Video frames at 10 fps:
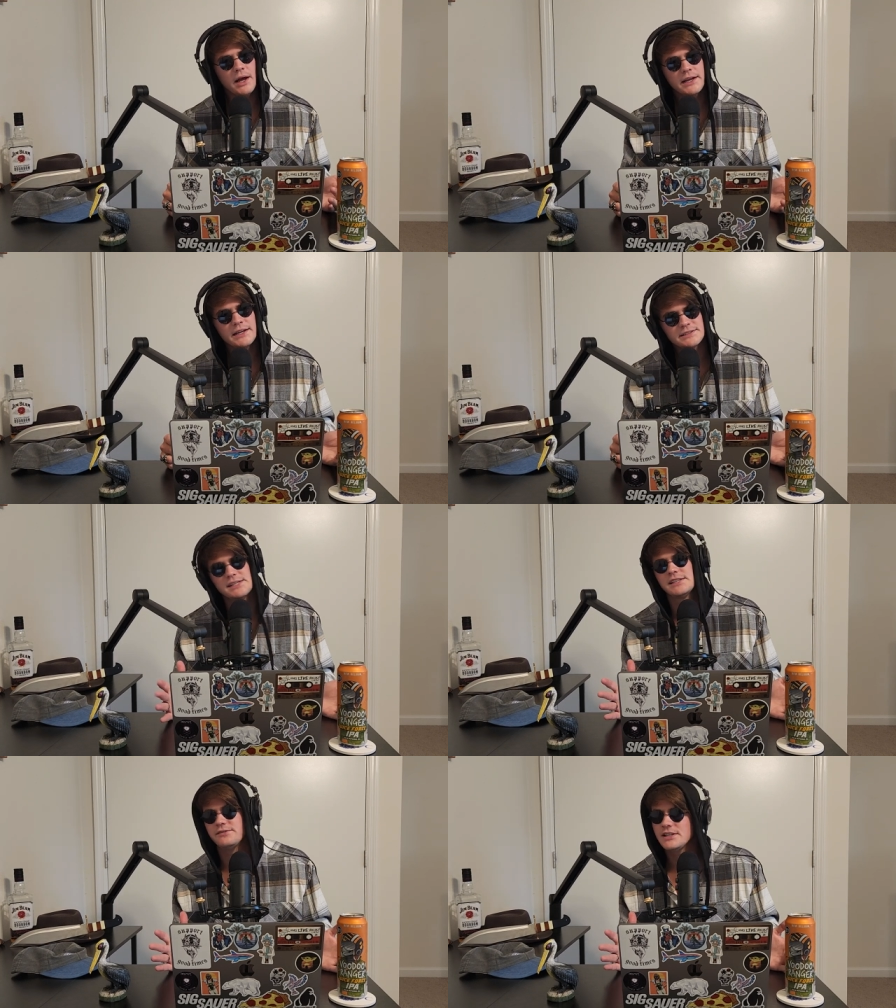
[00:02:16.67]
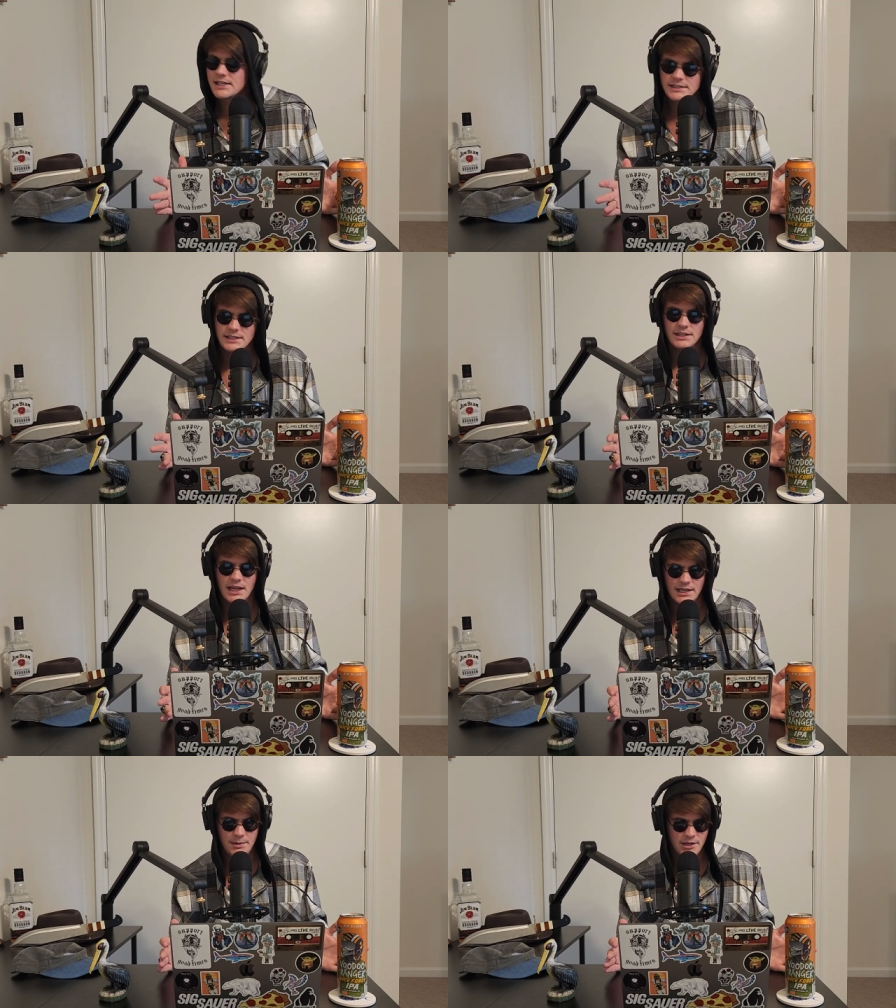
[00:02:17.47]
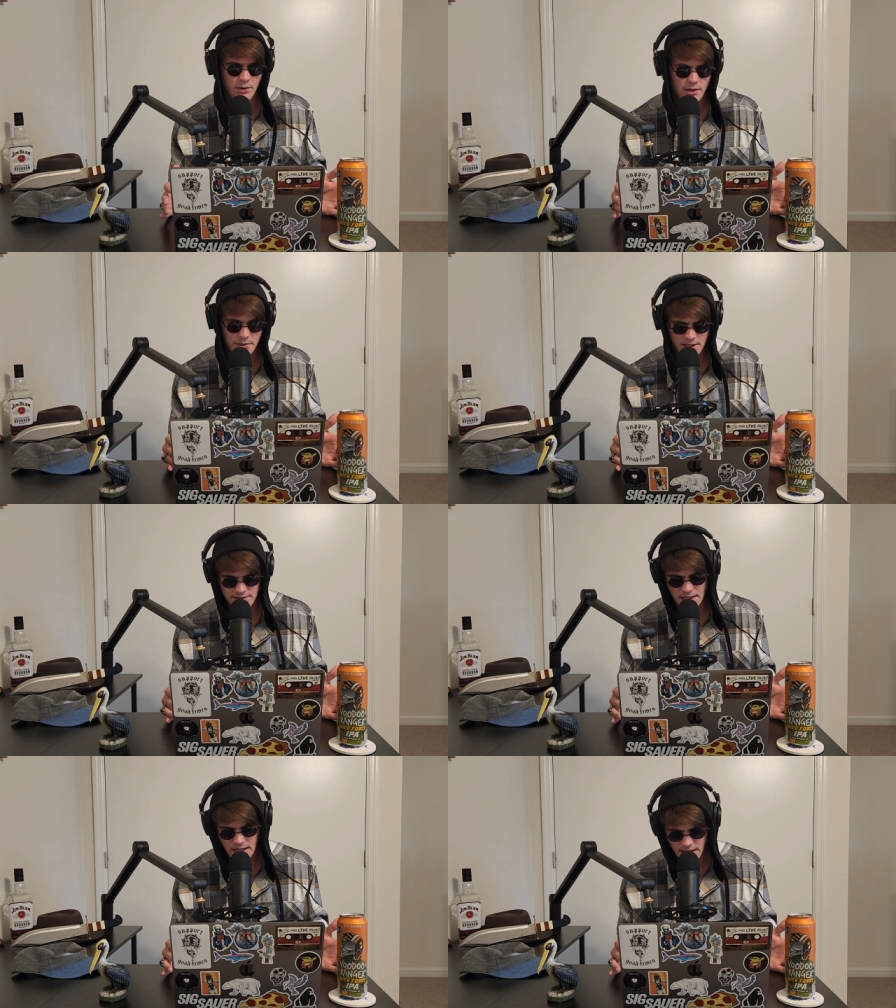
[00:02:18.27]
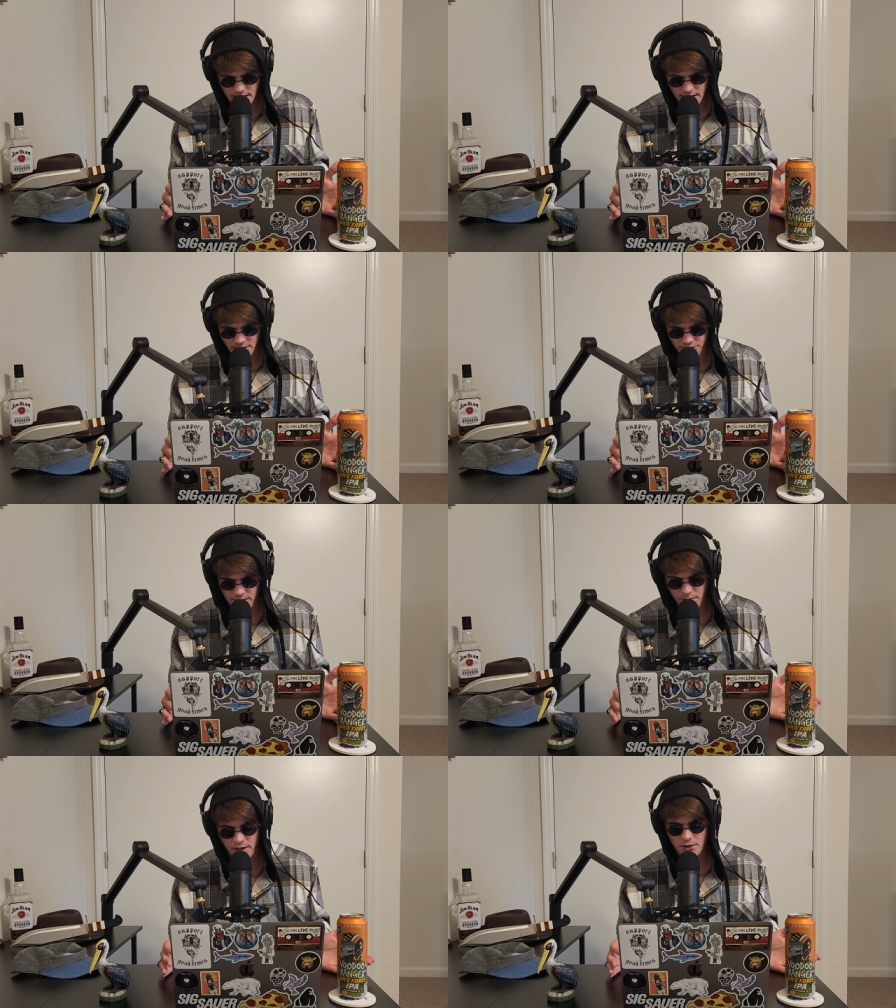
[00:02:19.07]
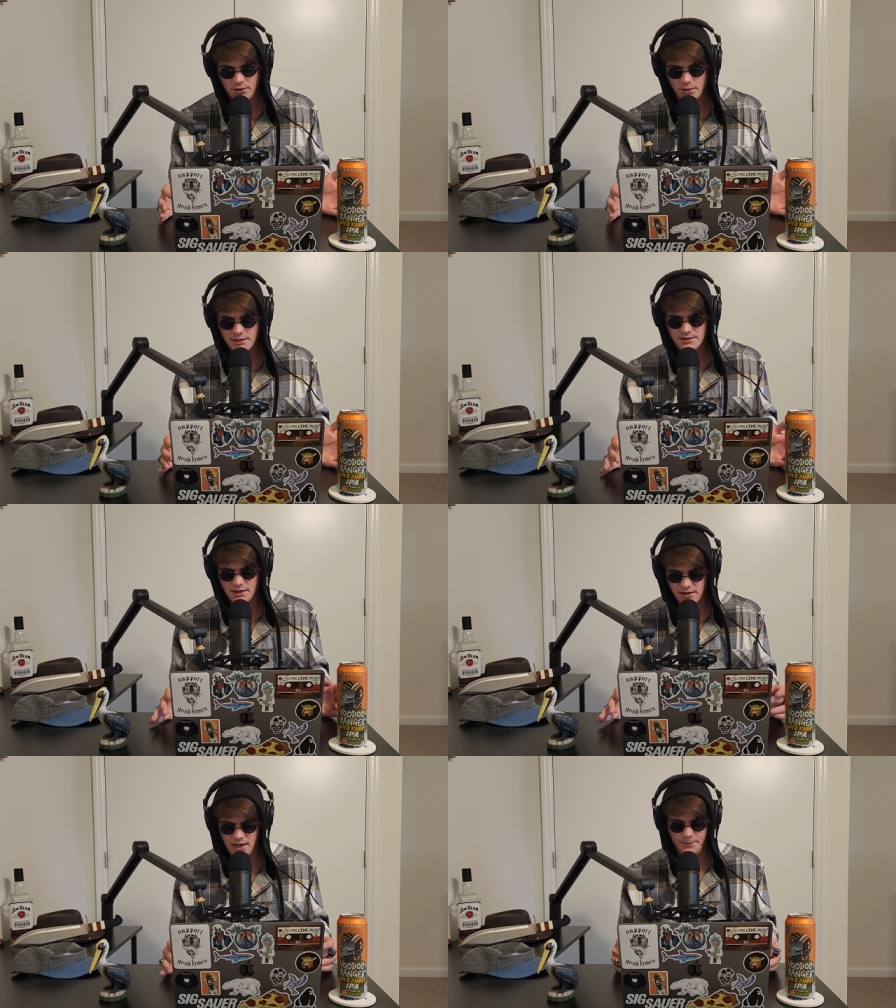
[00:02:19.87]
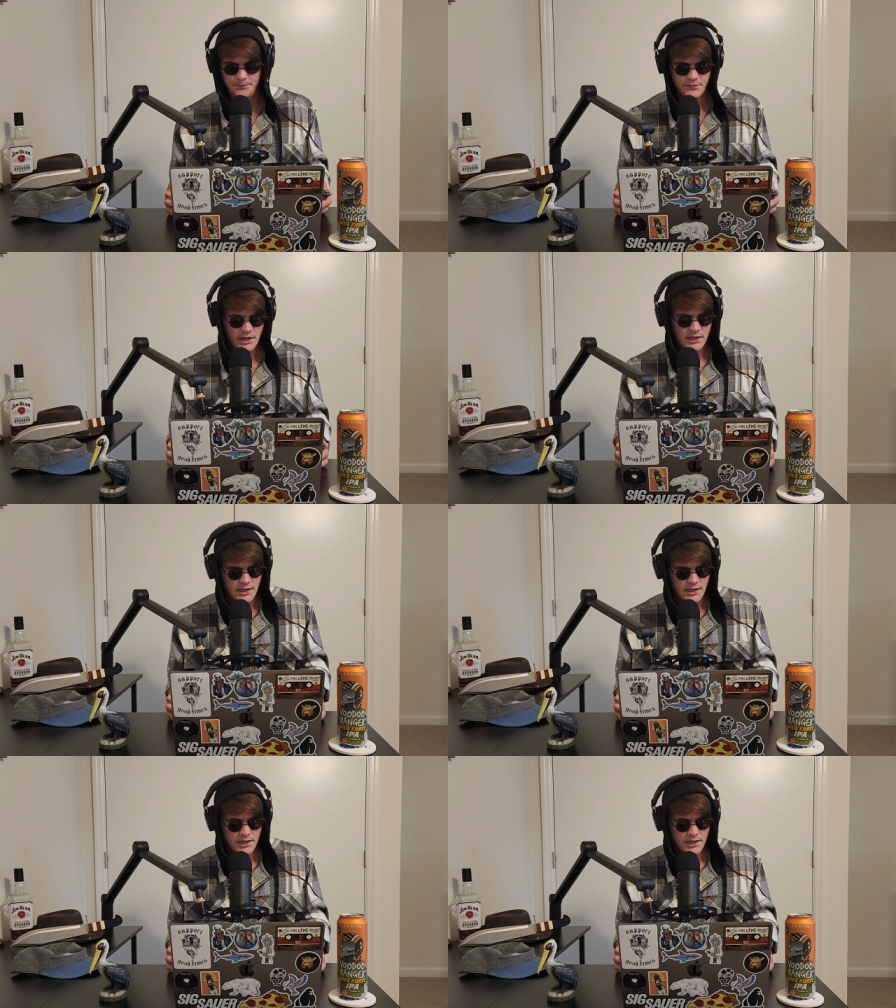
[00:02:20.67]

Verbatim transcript: podcast, because if it is, then you can't name it that way because they probably own the rights to their name.